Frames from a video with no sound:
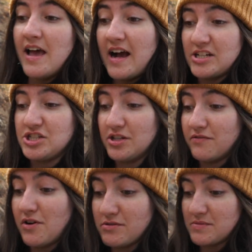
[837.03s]
I should
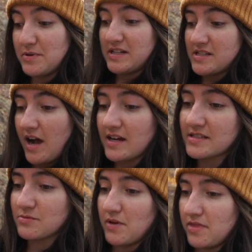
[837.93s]
have known to bring
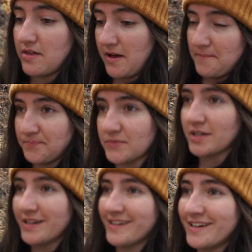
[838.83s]
socks with
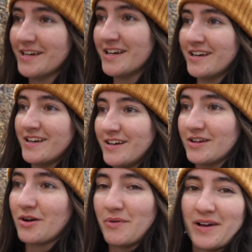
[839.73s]

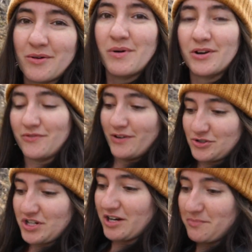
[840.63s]
going on a waterfall
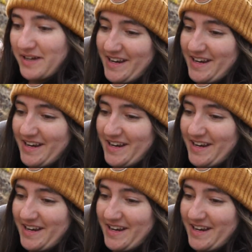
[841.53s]
trail, but